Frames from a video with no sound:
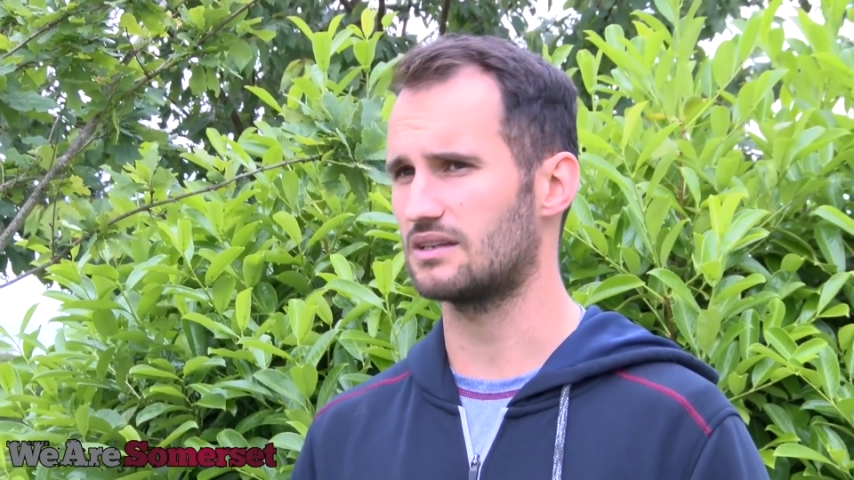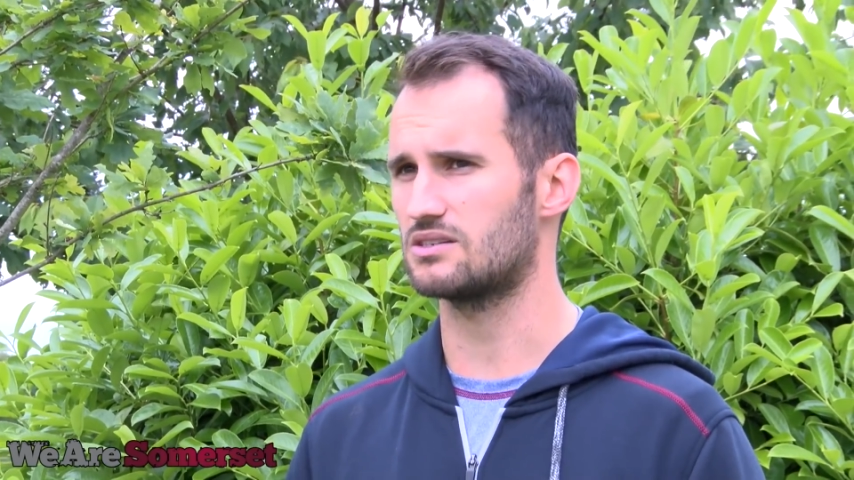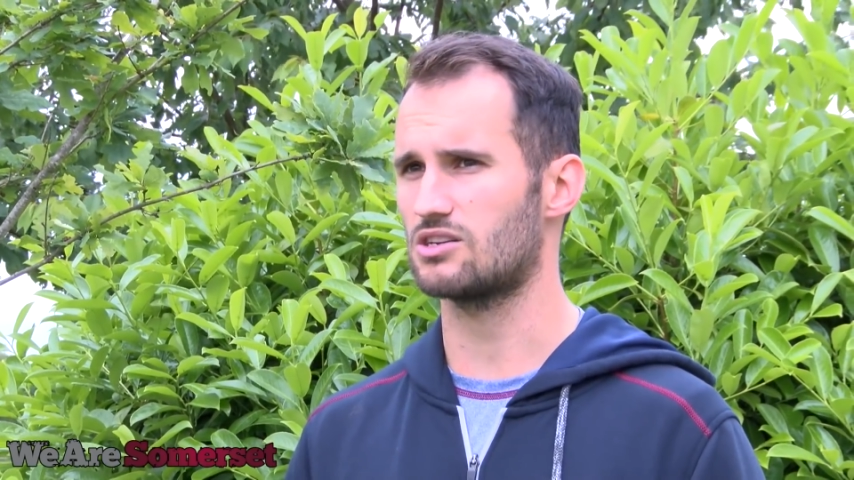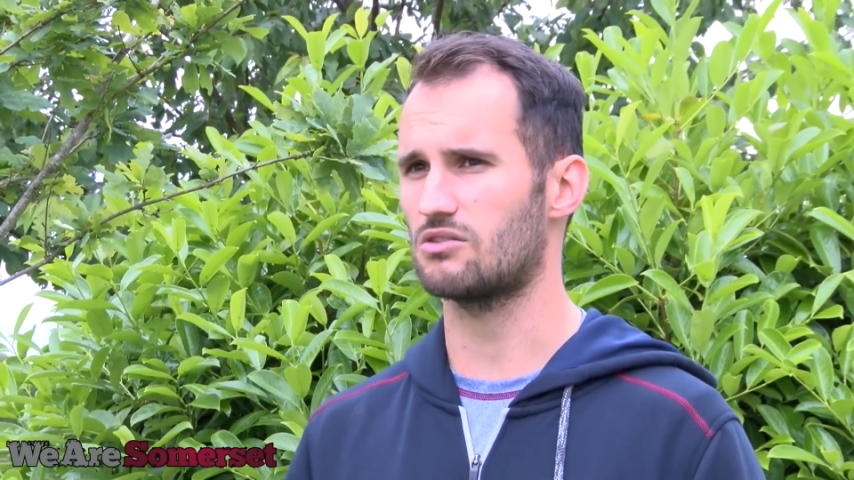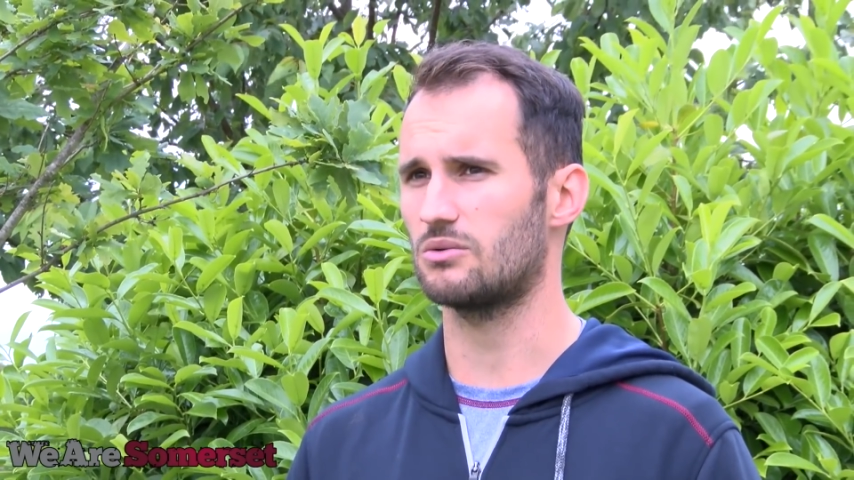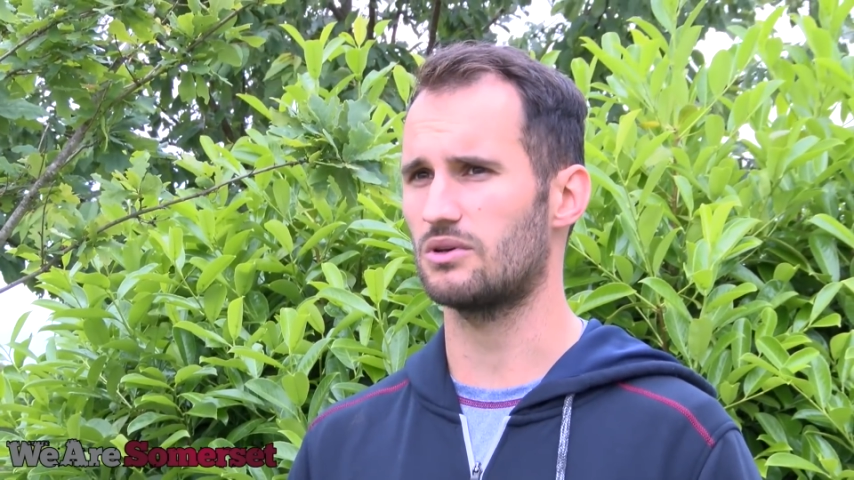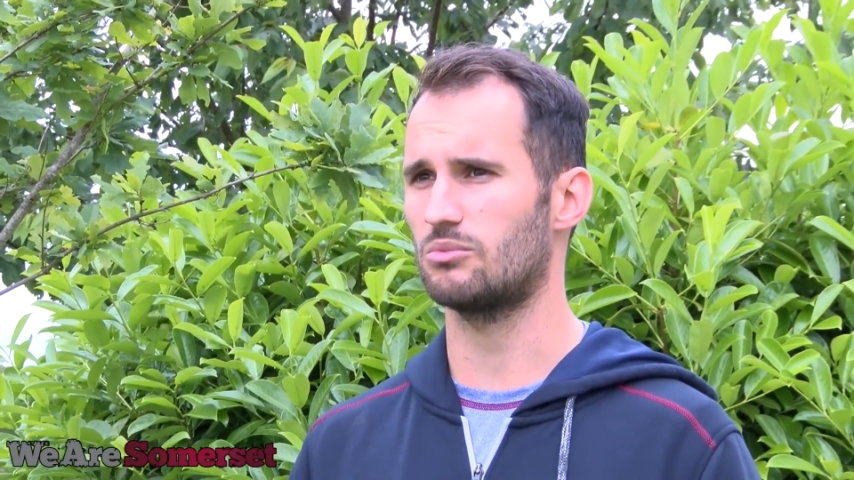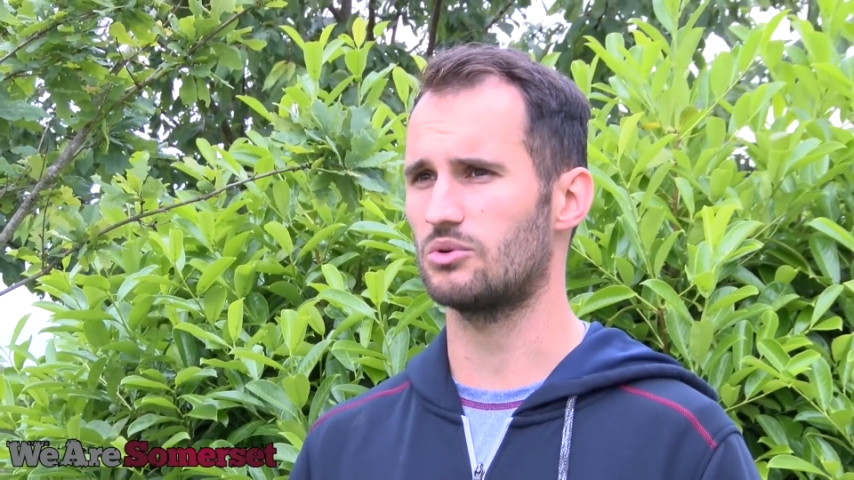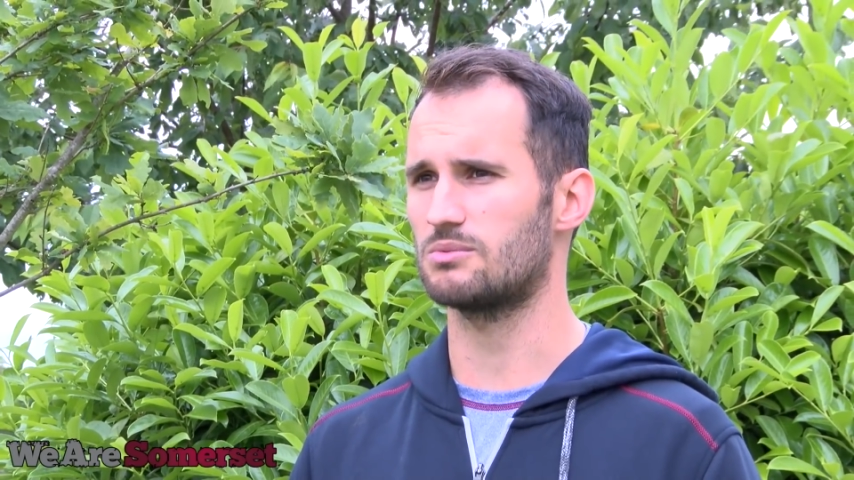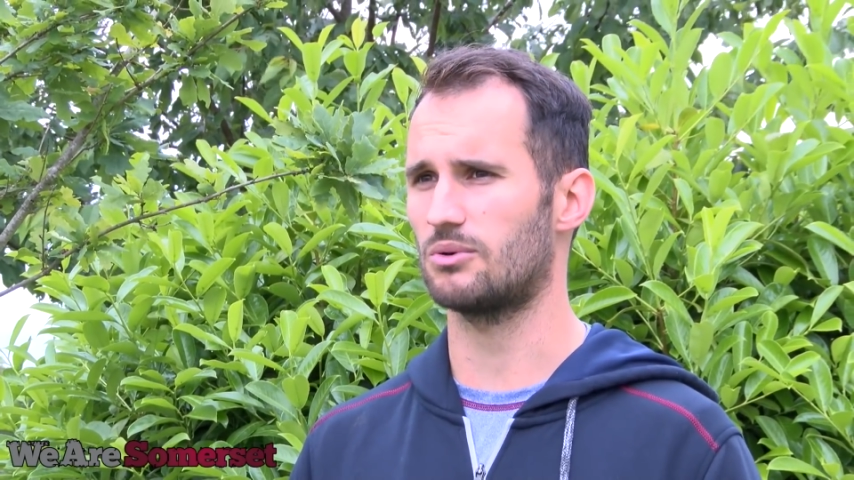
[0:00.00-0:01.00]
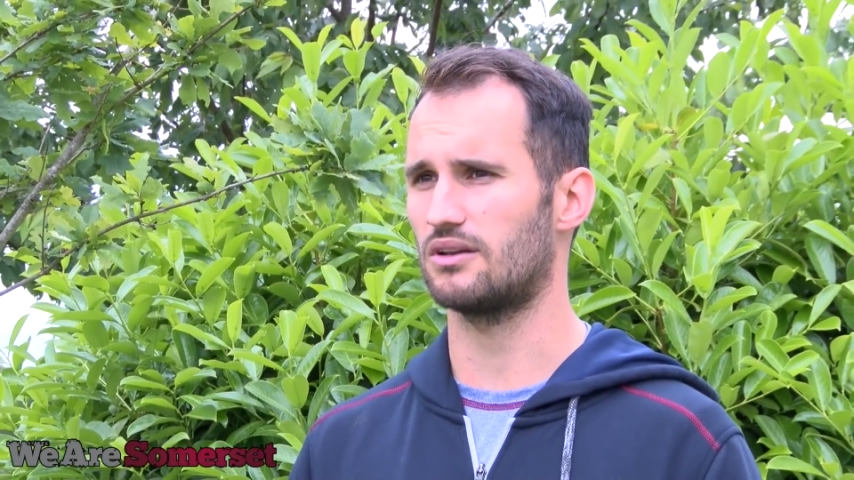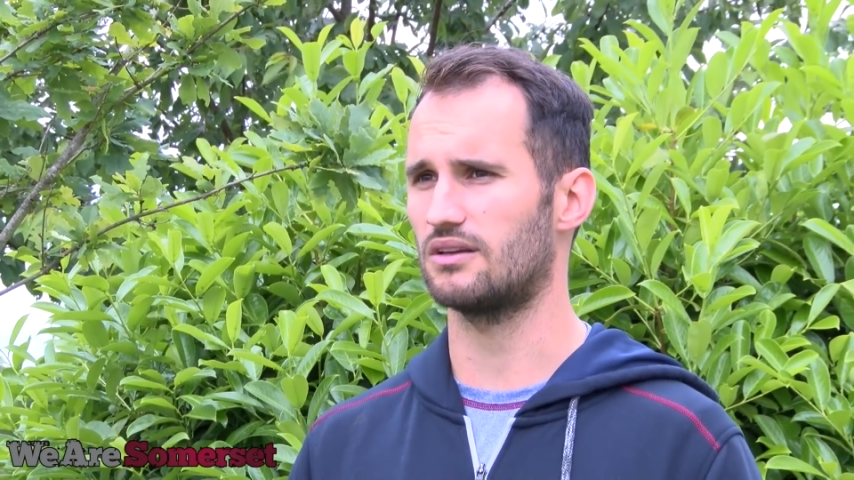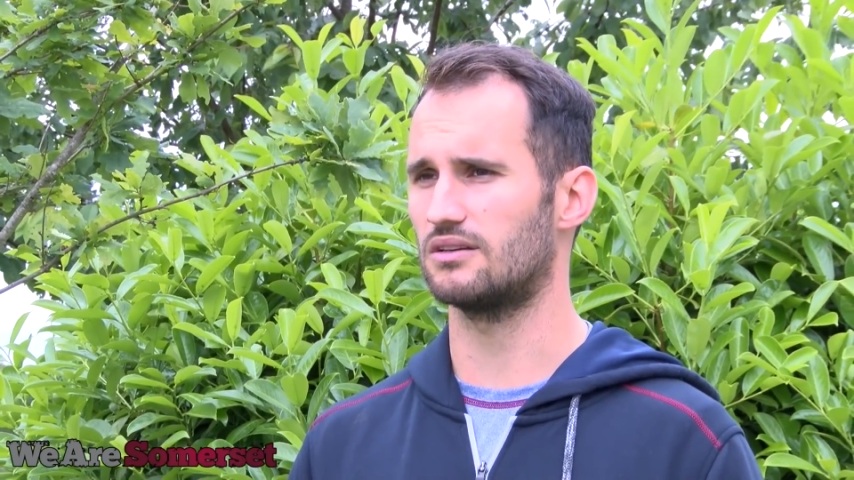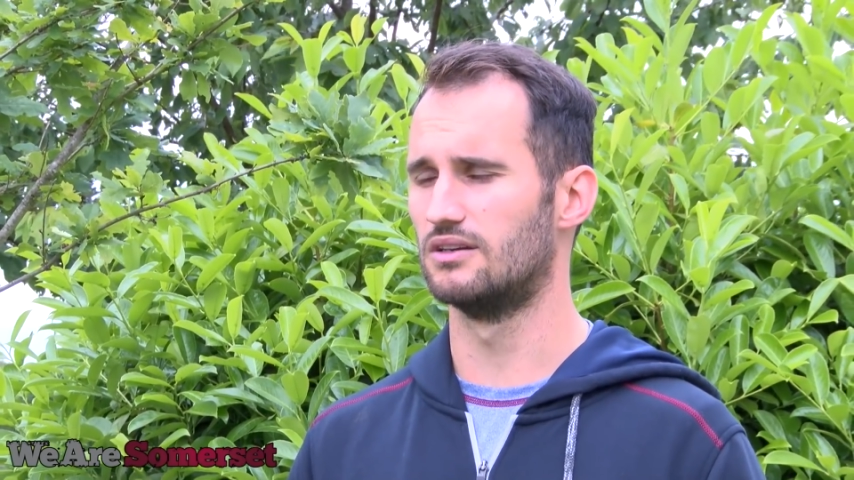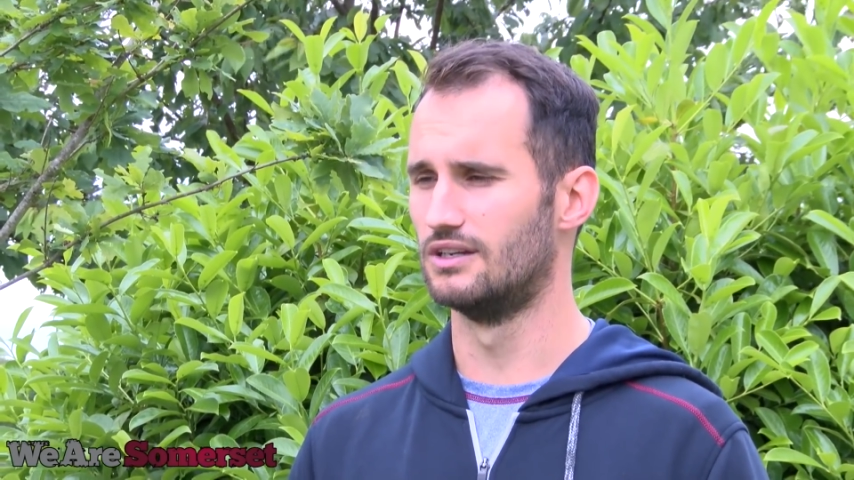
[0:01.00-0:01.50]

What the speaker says: against Surrey, where the boys put in a